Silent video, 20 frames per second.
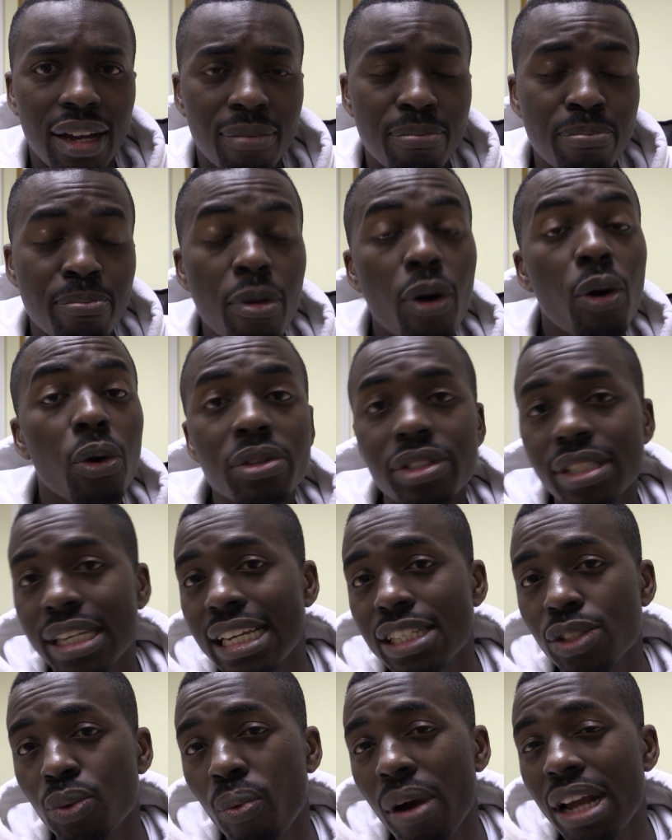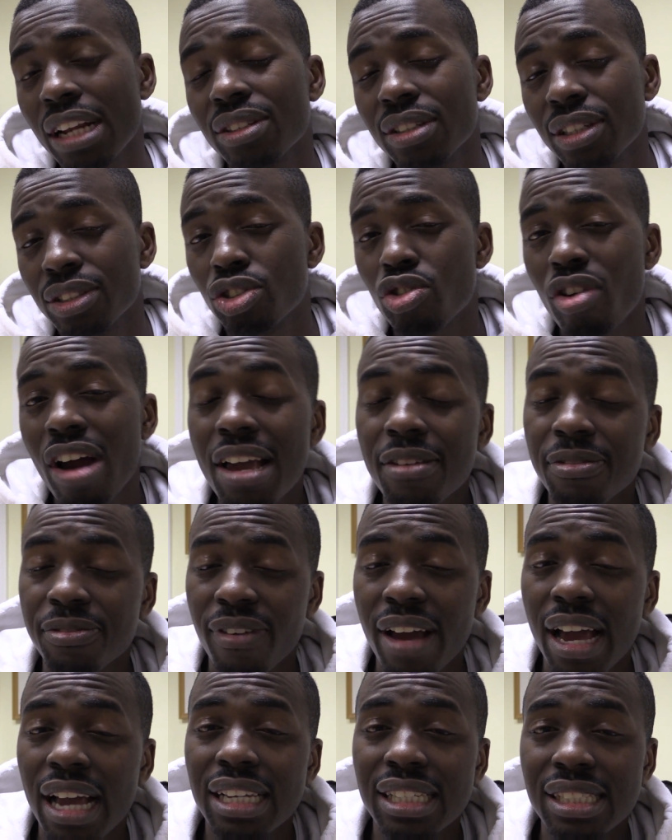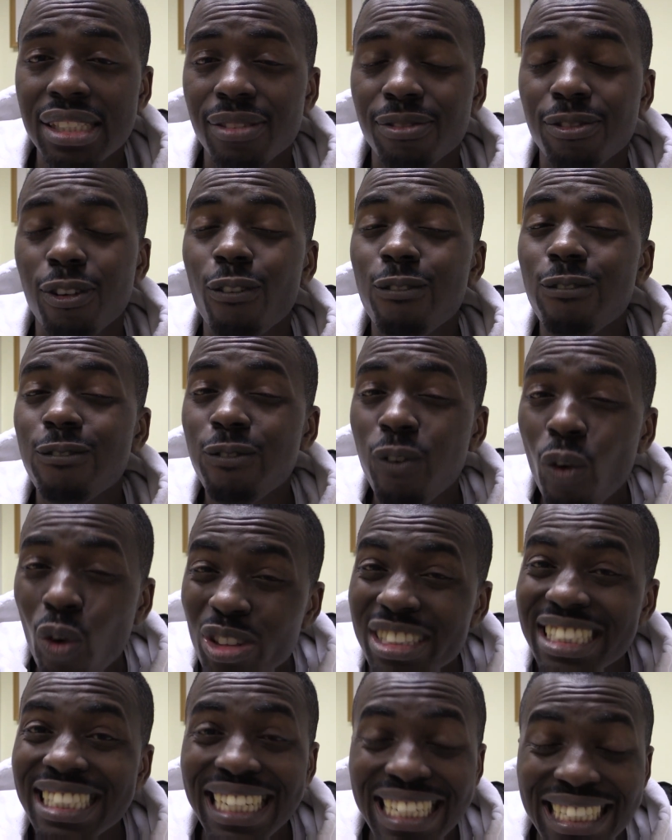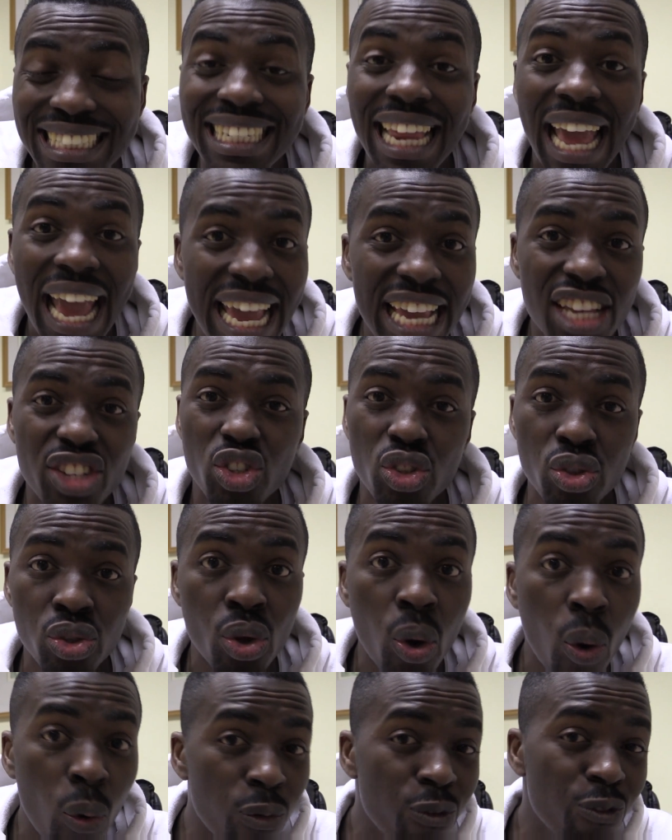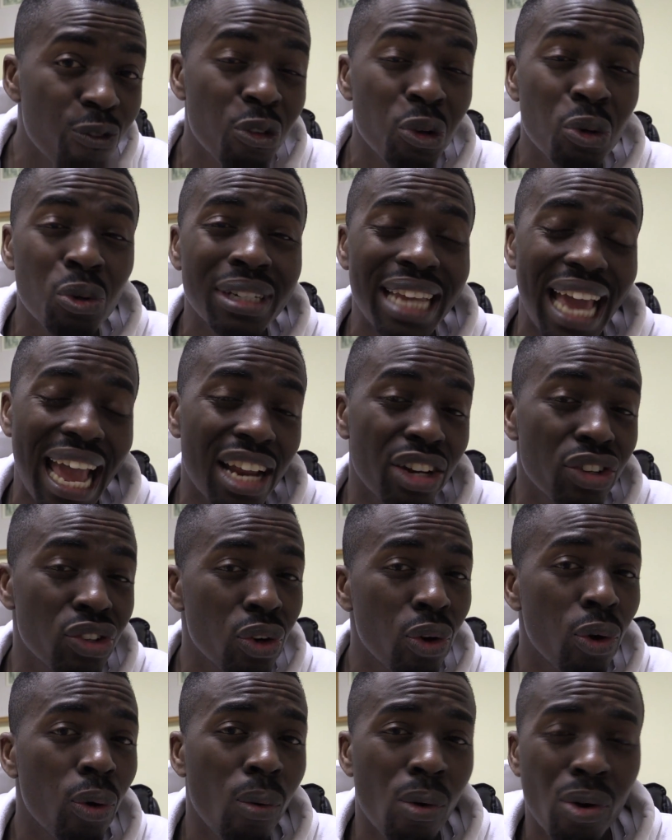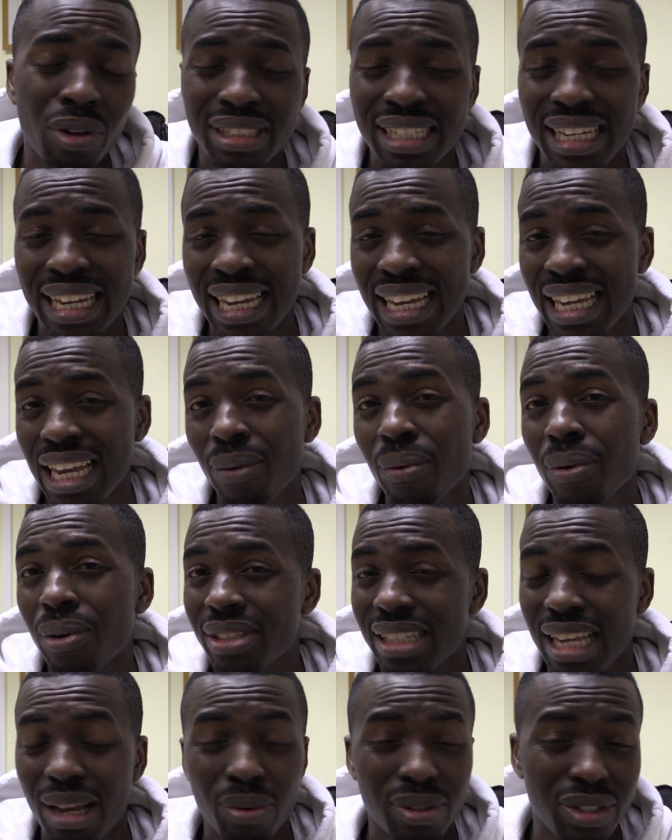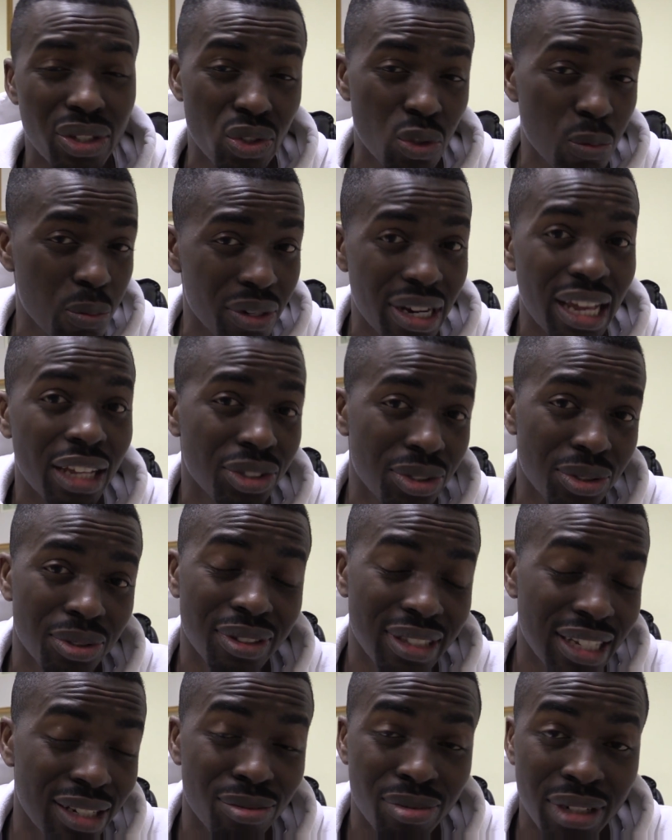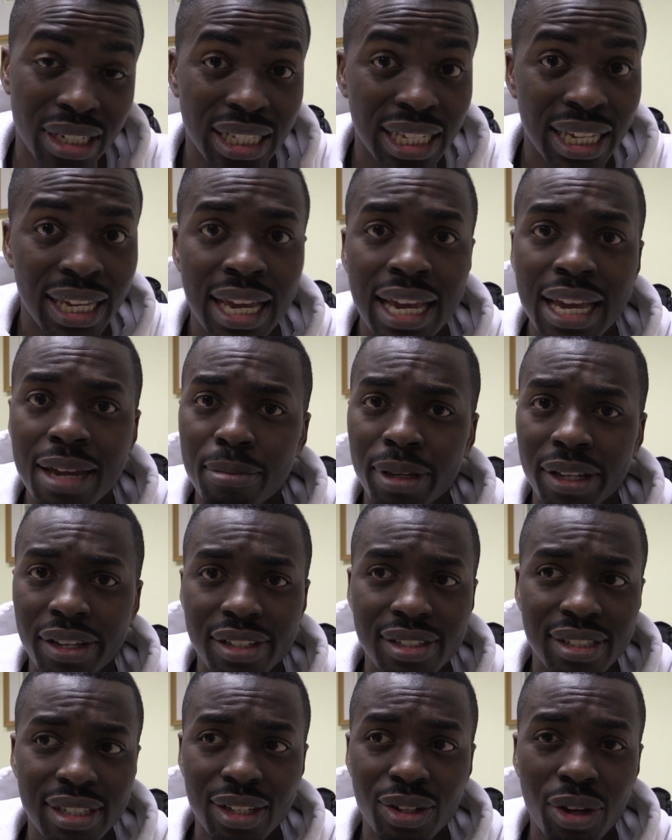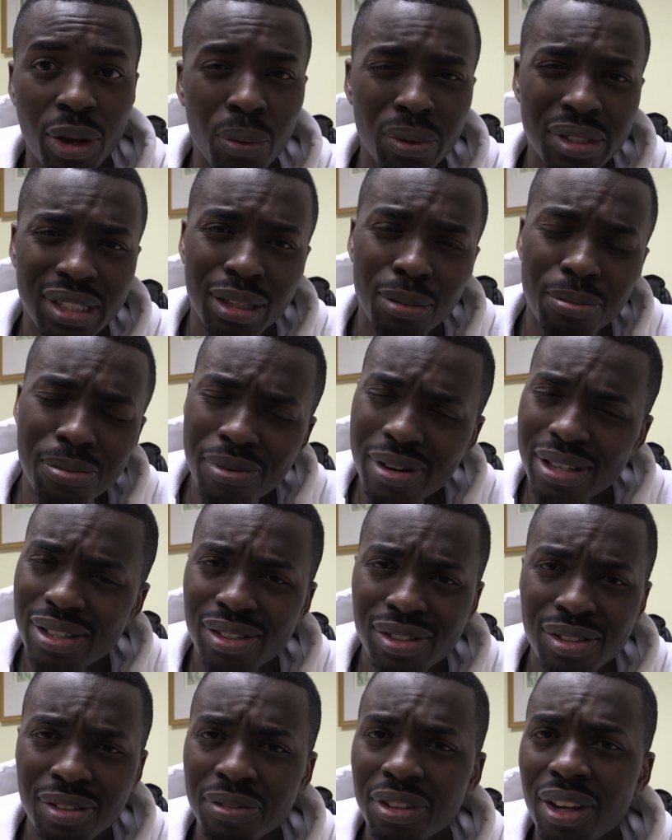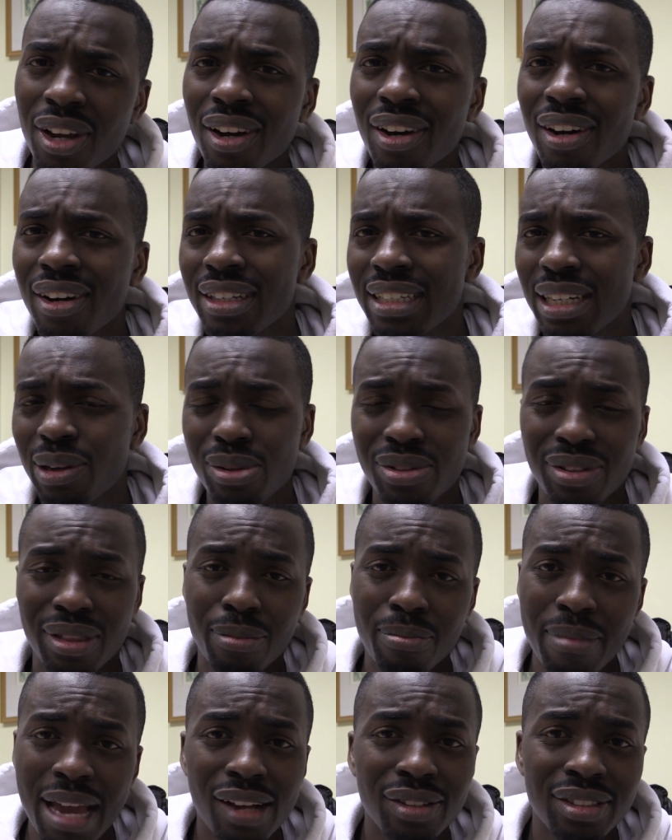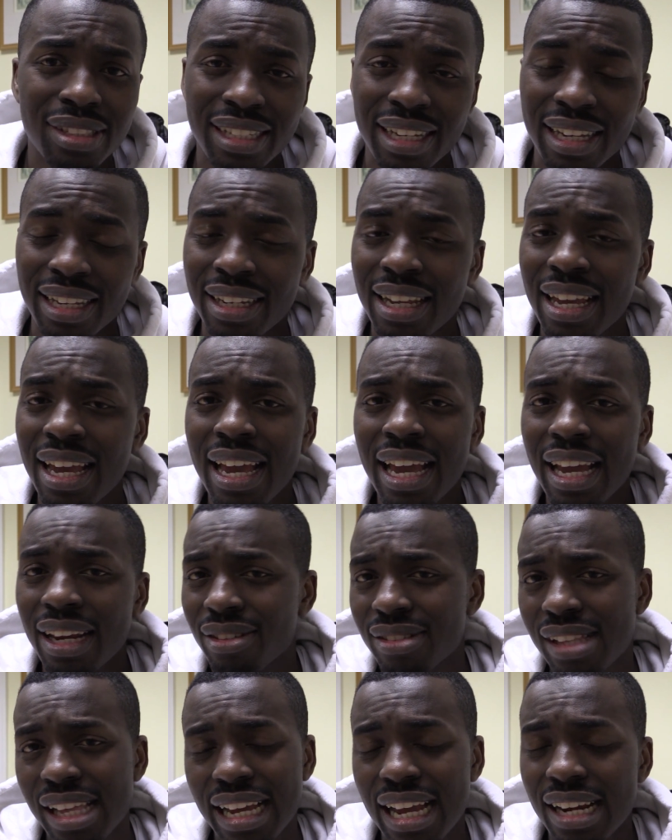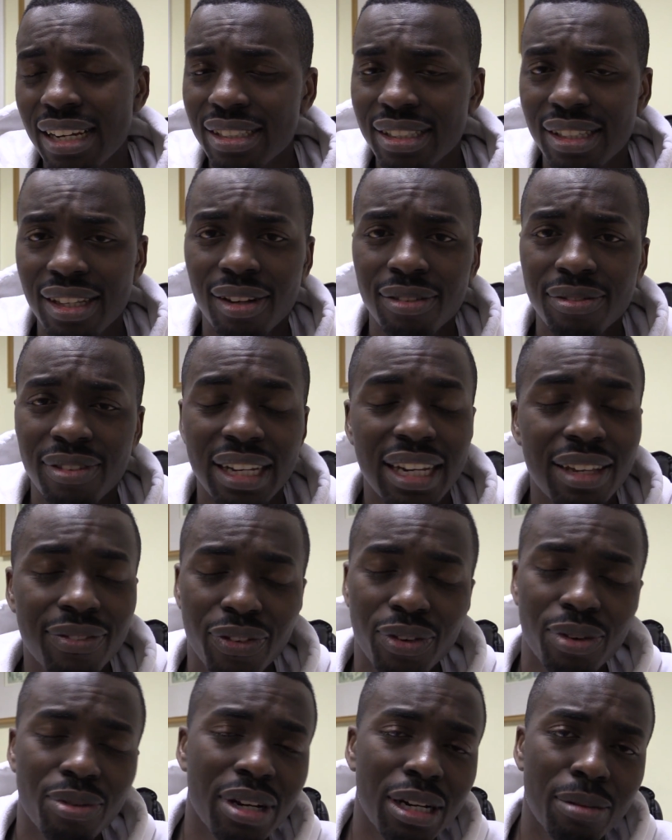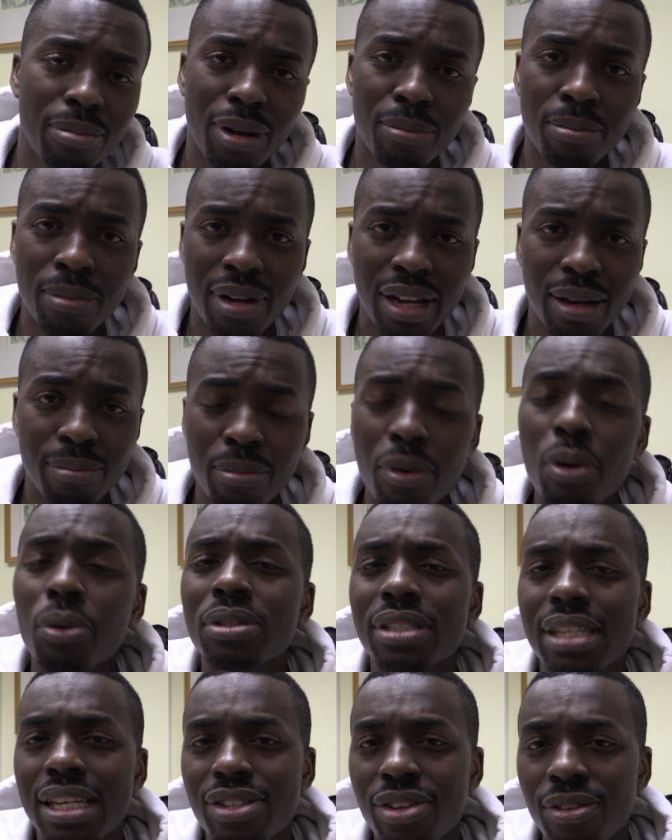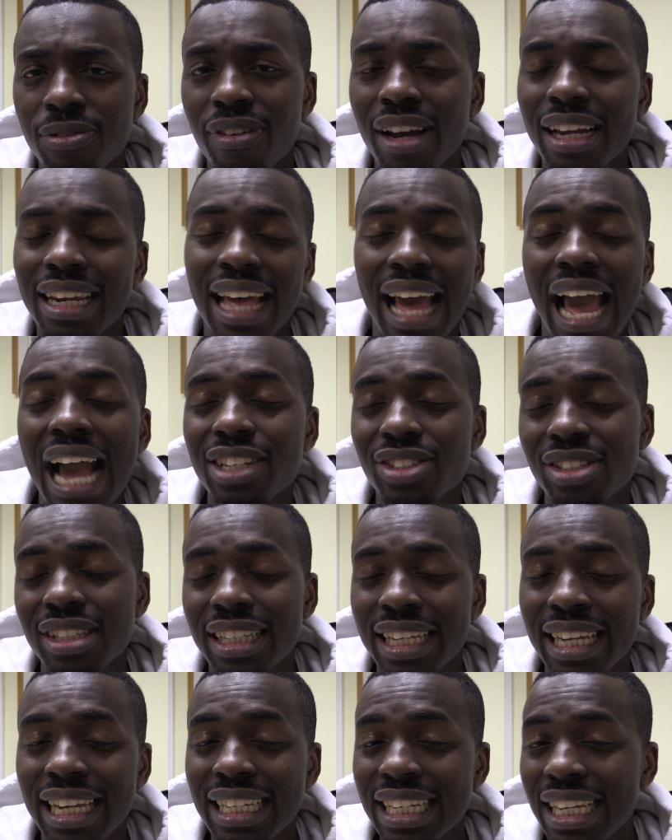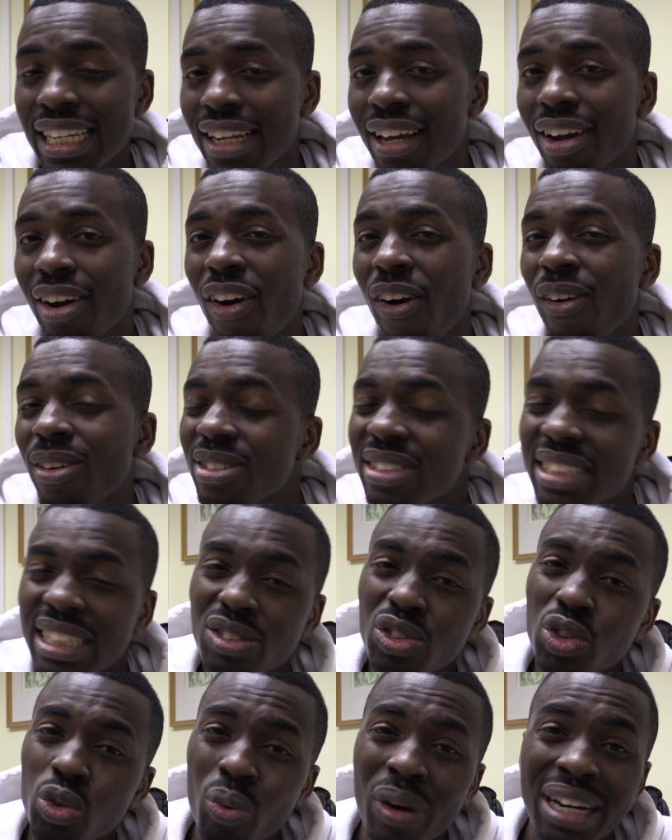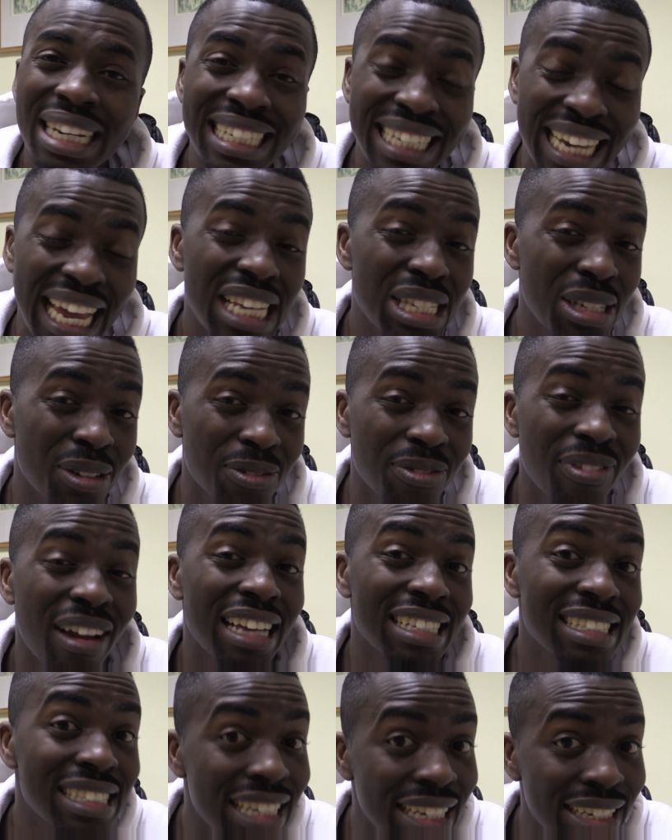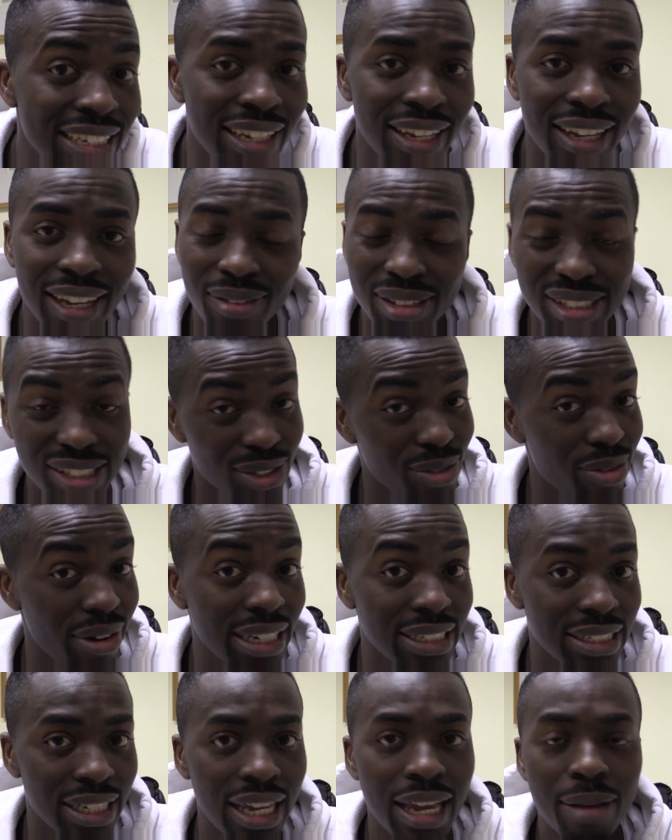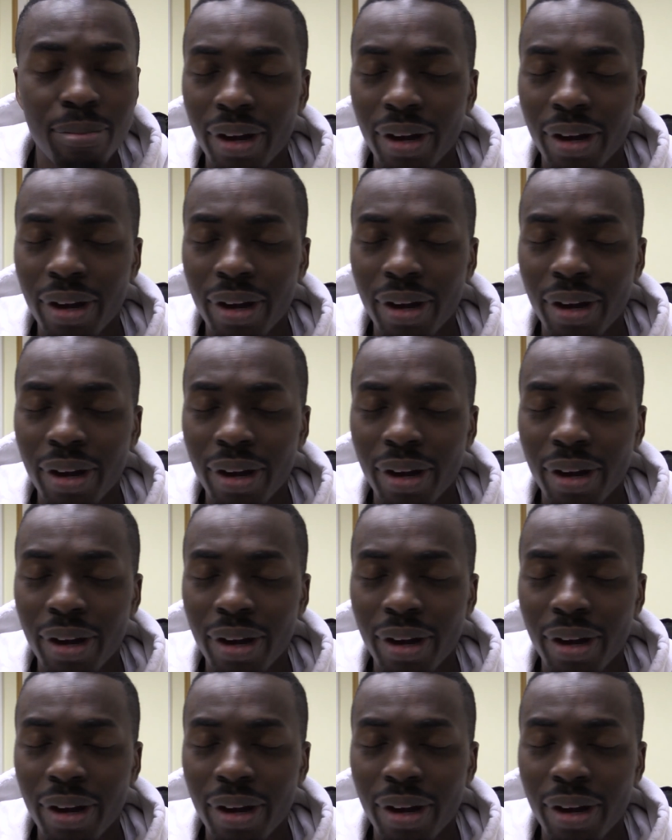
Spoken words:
Moses went on a dry fast for 40 days, no food and no water. It was a supernatural thing, really, because, you know, it was in the presence of God, it was on the mountain and all that kind of stuff. And if you read about Moses, you find that actually he did 120 days of fasting, which is crazy.